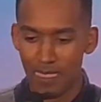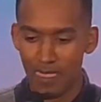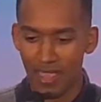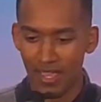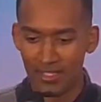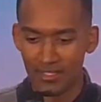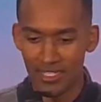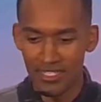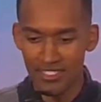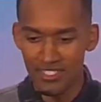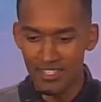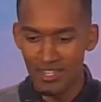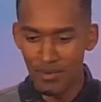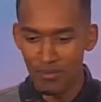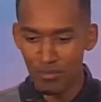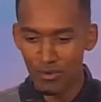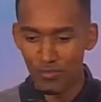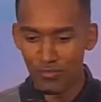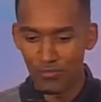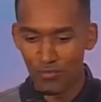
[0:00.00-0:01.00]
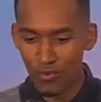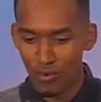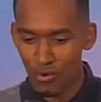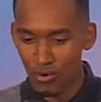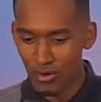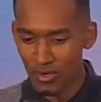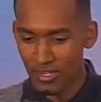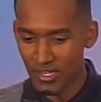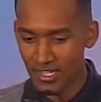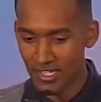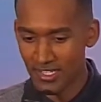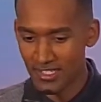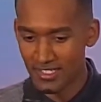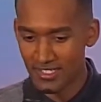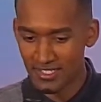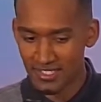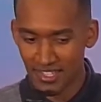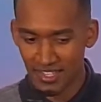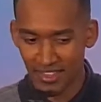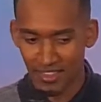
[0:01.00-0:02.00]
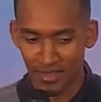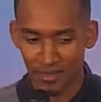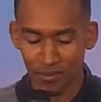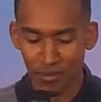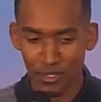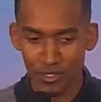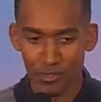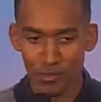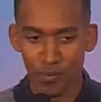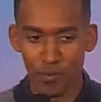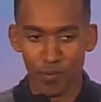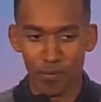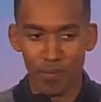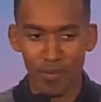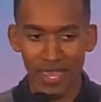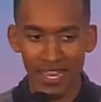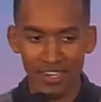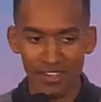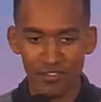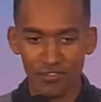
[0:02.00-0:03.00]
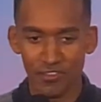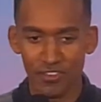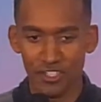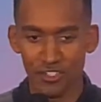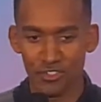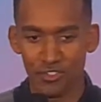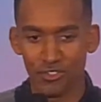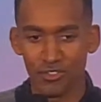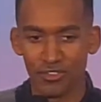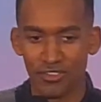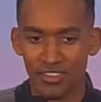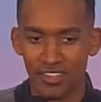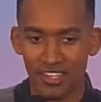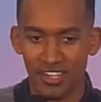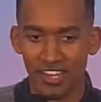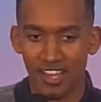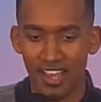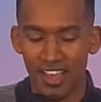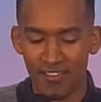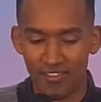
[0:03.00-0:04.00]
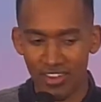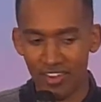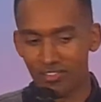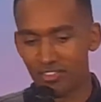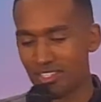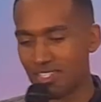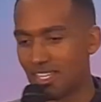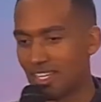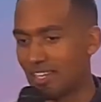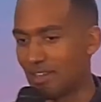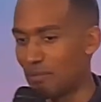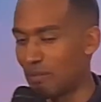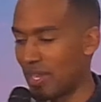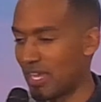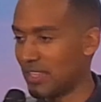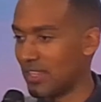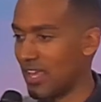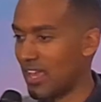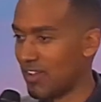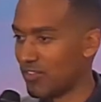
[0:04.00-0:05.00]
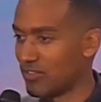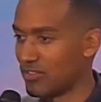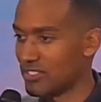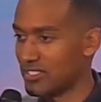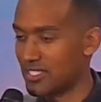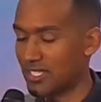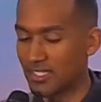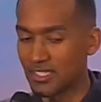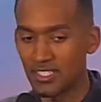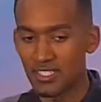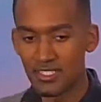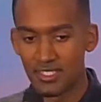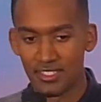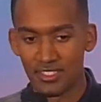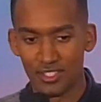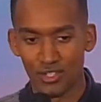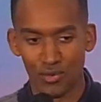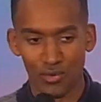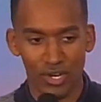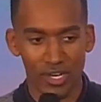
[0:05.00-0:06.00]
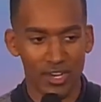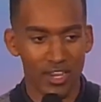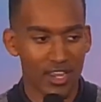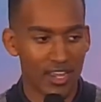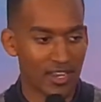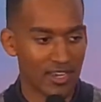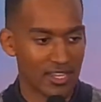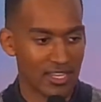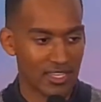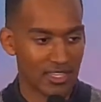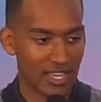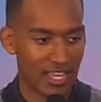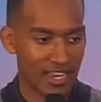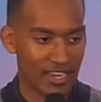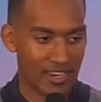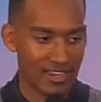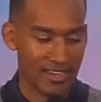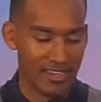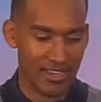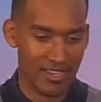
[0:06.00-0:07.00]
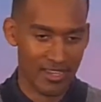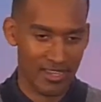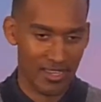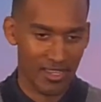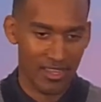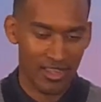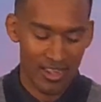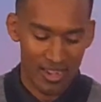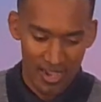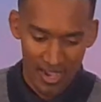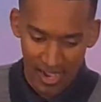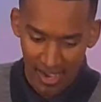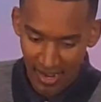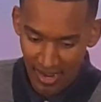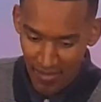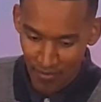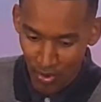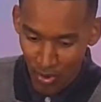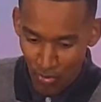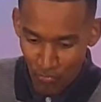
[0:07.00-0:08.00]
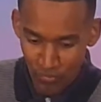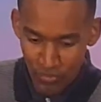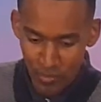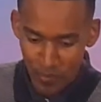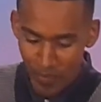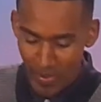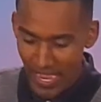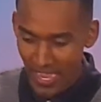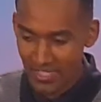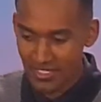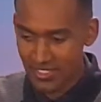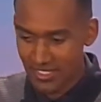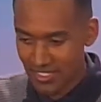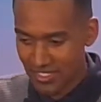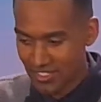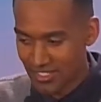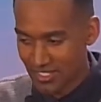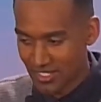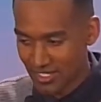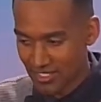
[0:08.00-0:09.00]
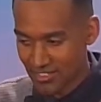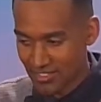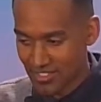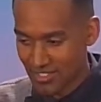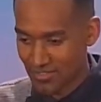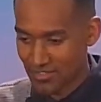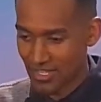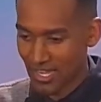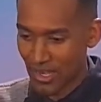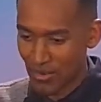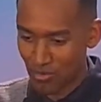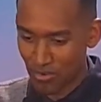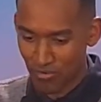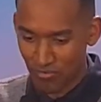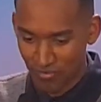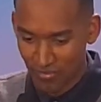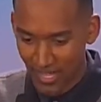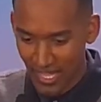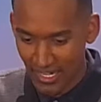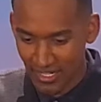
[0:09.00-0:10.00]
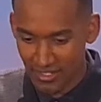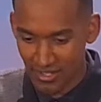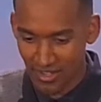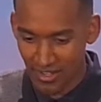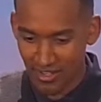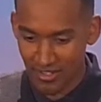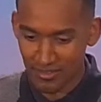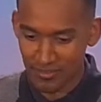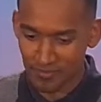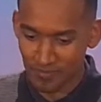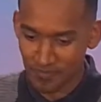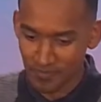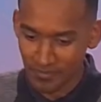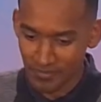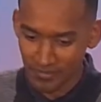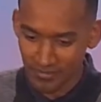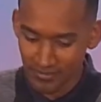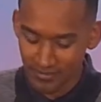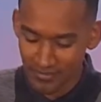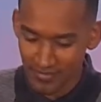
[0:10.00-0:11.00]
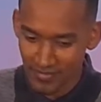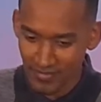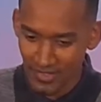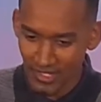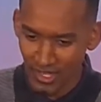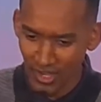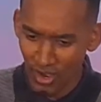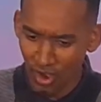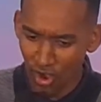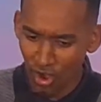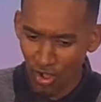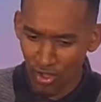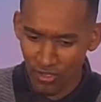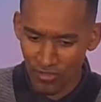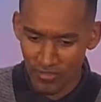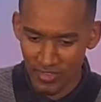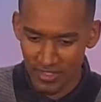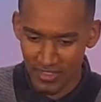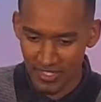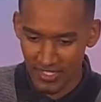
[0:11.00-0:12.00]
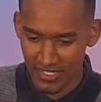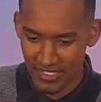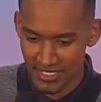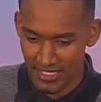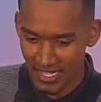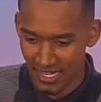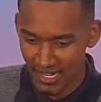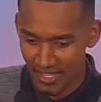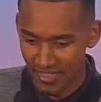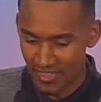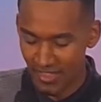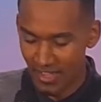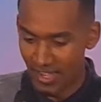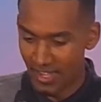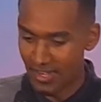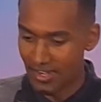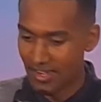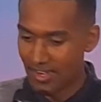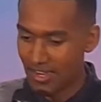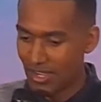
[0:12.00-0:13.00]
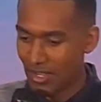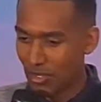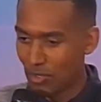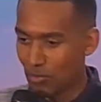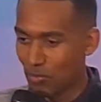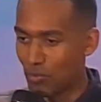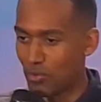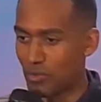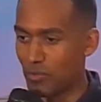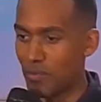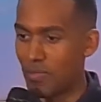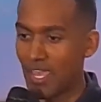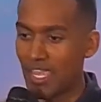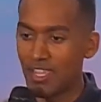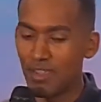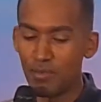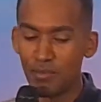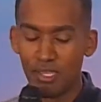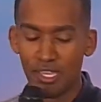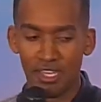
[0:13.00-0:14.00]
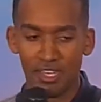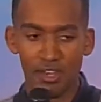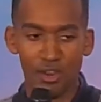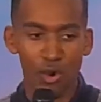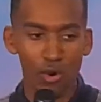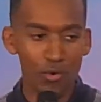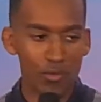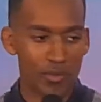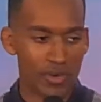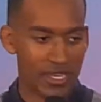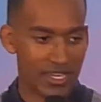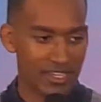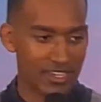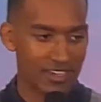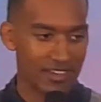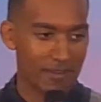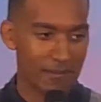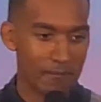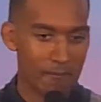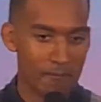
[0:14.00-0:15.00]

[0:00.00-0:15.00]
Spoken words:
And lesson number four is, the most beneficial thing I've ever done in my life was to listen to where God had led. Over the past 6 years, as I reflect on all of the things that I thought would make me a nobody,